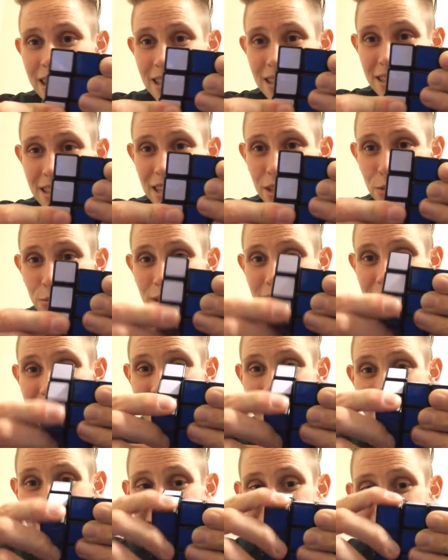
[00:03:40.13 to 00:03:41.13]
This was the
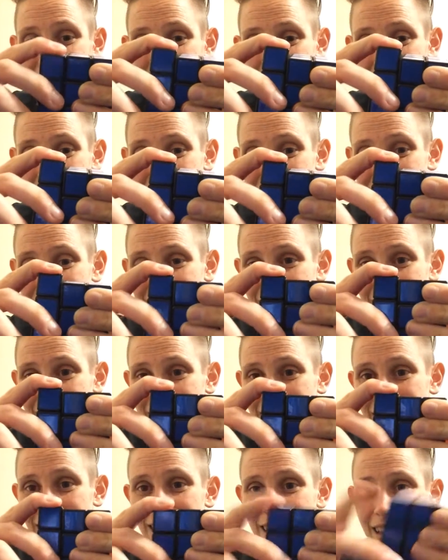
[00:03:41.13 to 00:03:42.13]
second to last thing I
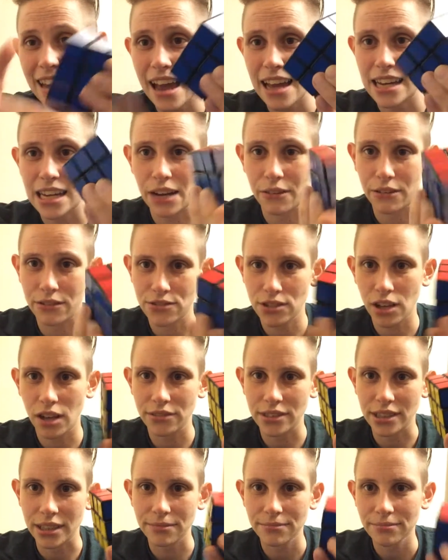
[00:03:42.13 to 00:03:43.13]
did. And now we've
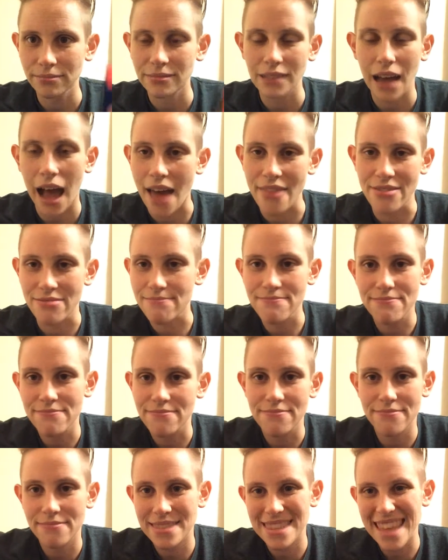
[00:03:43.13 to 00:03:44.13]
solved it. And
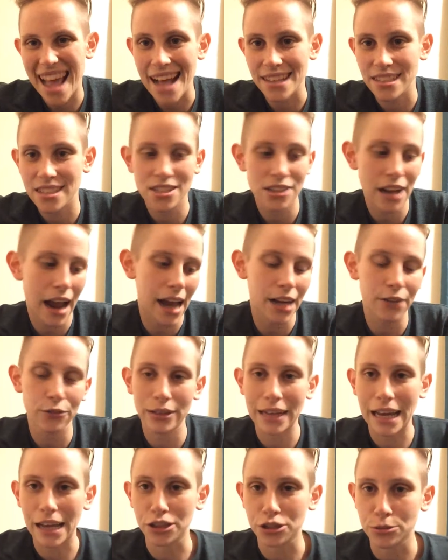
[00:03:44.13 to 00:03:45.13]
that's kind of what
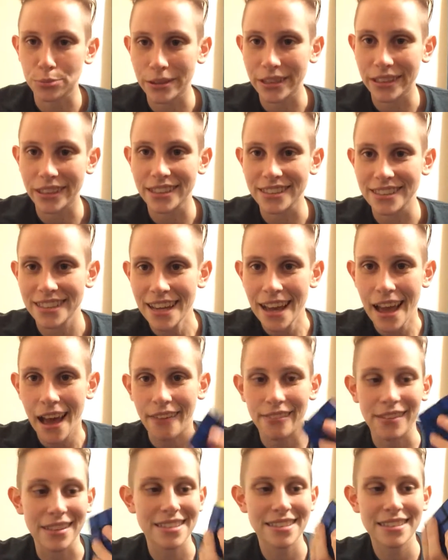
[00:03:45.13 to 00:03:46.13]
algebra is,
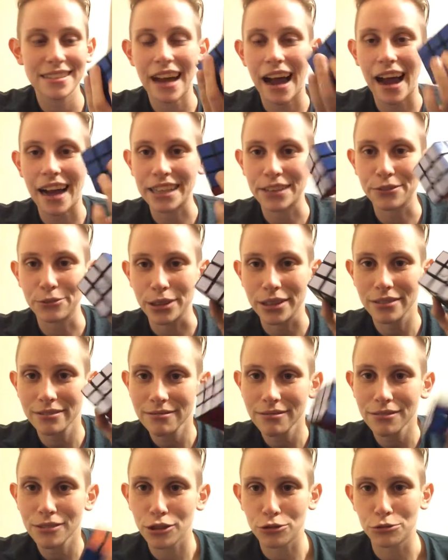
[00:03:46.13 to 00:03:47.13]
and that's kind of what
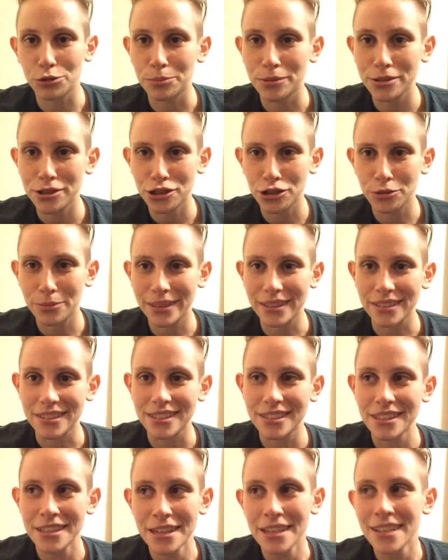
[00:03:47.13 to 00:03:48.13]
a Rubik's Cube
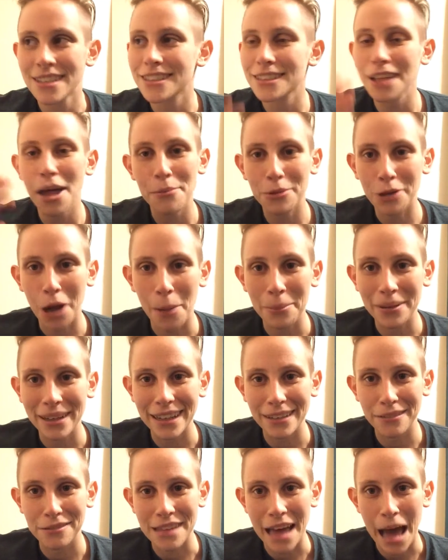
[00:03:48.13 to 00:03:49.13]
is. It's a lot more
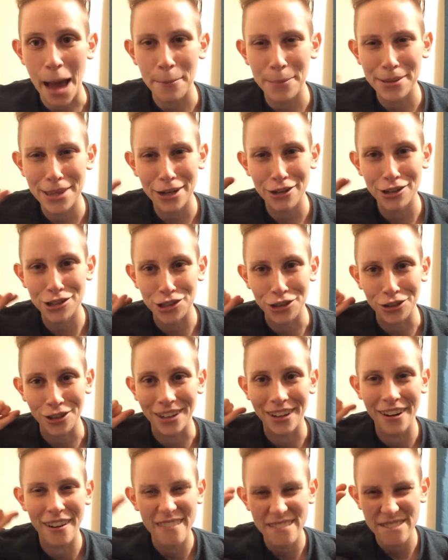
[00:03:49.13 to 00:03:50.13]
complicated than that, but there's your
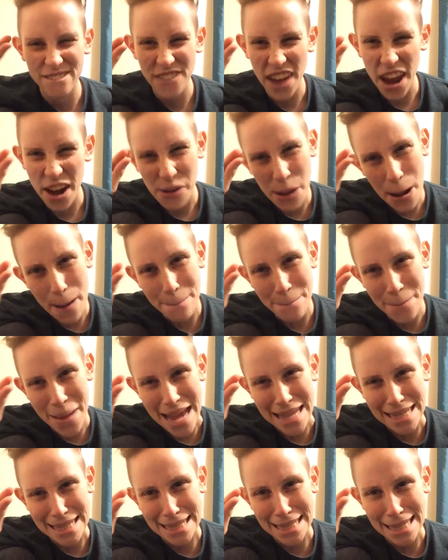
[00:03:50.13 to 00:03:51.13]
very
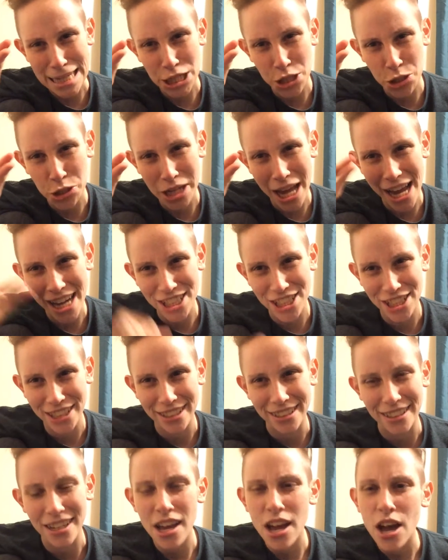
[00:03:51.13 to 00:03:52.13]
basic
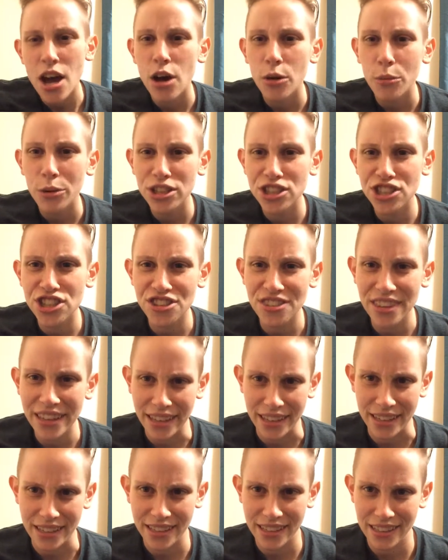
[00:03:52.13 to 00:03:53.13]
introduction. What did you
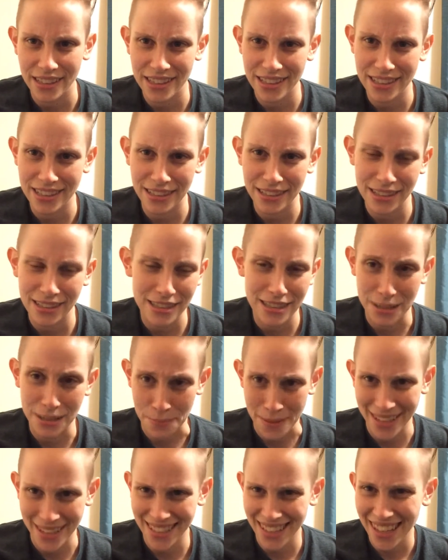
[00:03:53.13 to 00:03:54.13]
think? Does it
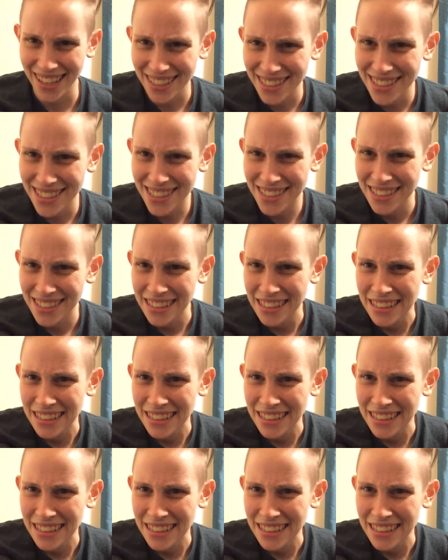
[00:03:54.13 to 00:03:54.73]
make sense?